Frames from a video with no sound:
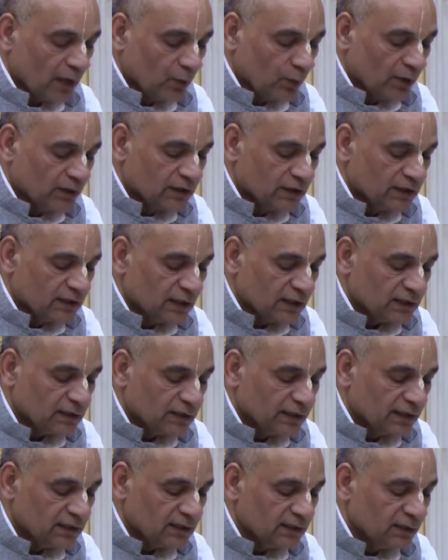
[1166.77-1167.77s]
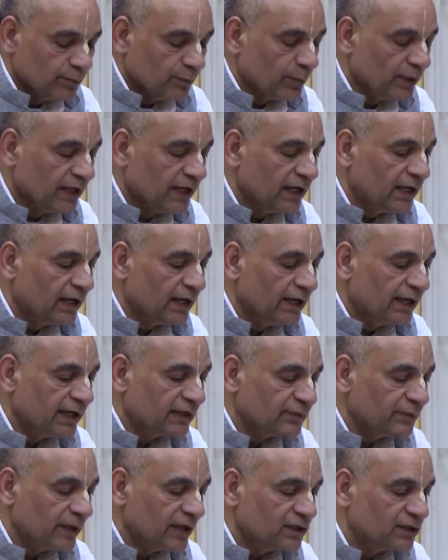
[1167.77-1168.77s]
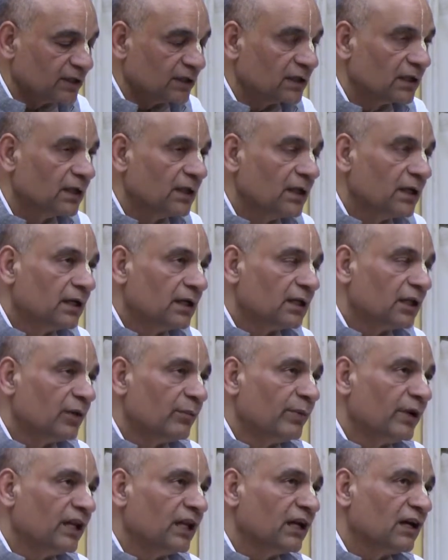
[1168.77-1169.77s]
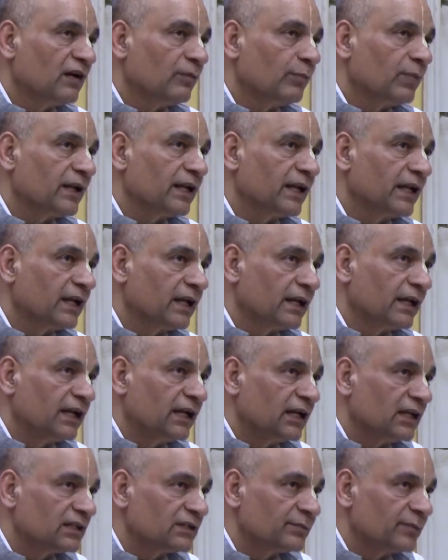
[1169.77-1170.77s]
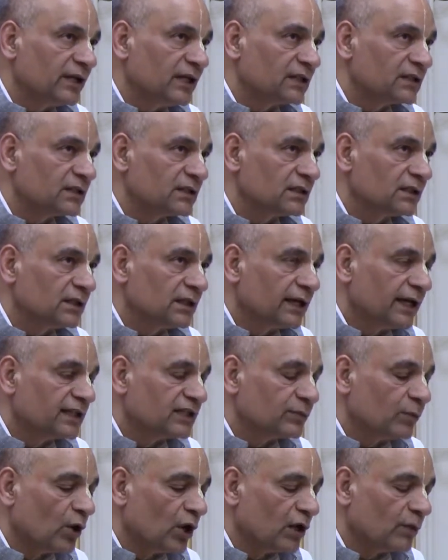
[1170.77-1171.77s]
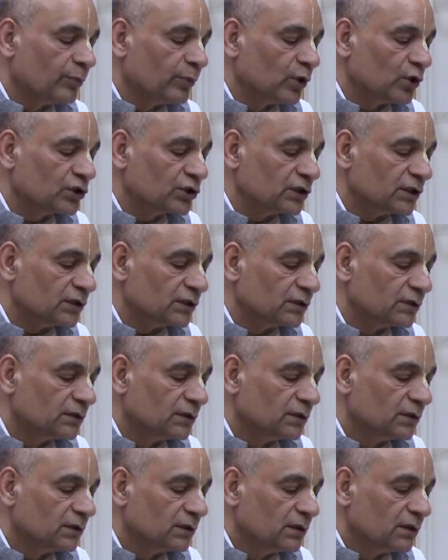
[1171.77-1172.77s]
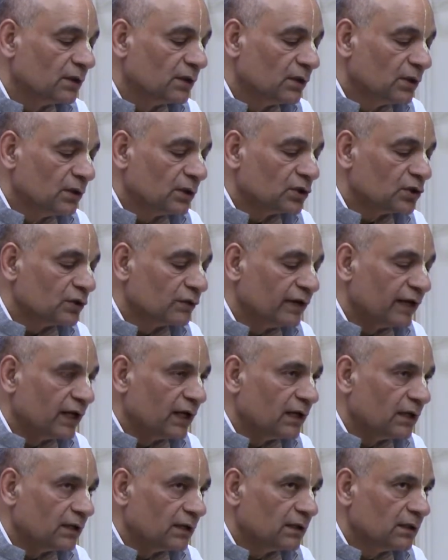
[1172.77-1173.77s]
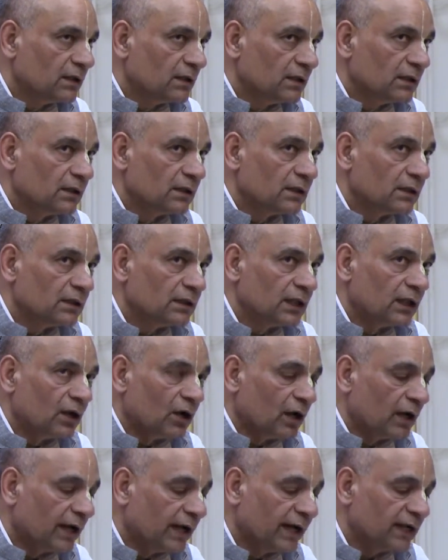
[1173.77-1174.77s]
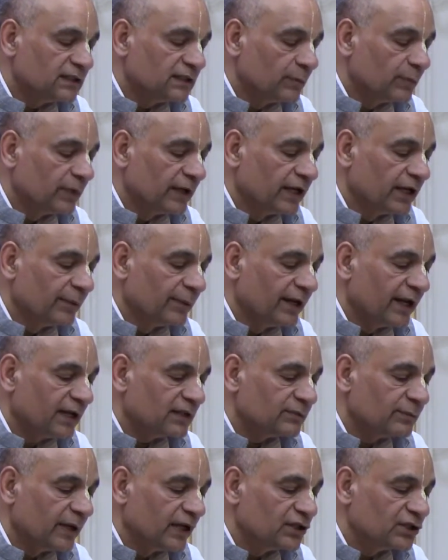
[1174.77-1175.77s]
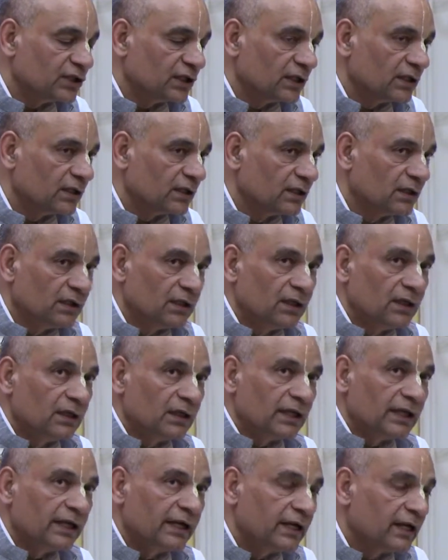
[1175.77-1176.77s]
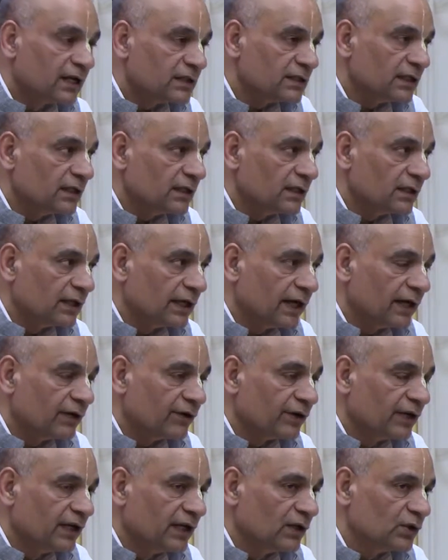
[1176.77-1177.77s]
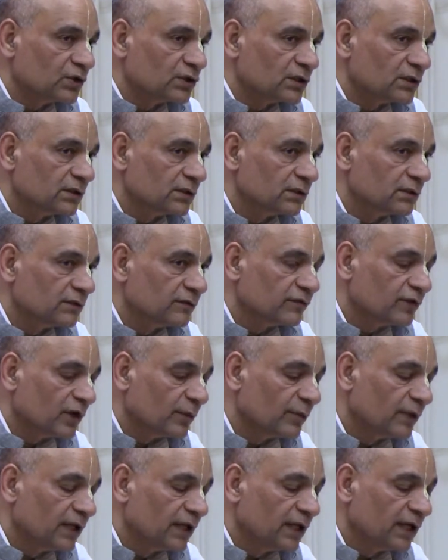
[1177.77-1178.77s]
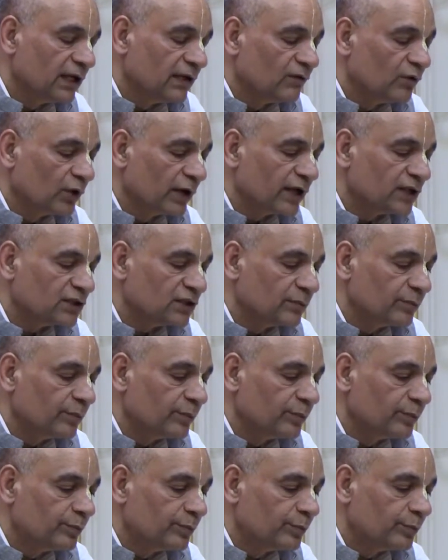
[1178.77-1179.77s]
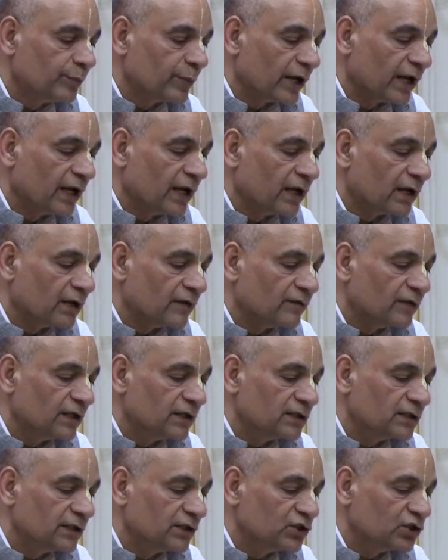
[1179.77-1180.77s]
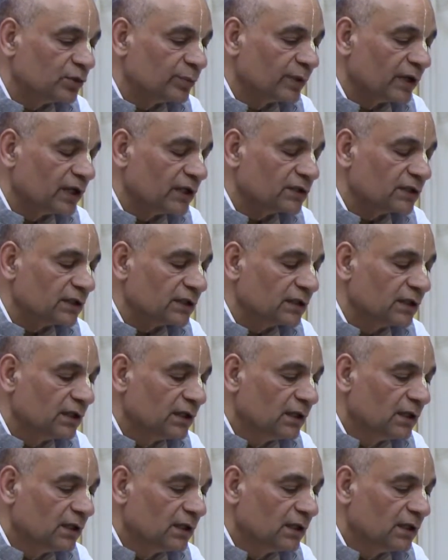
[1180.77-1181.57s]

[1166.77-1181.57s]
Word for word: which is just his plenary expansion. The meaning of plenary is means a small portion. So when the Lord has a plenary expansion, he doesn't get reduced. From the invocation prayer of this Ishopanishad,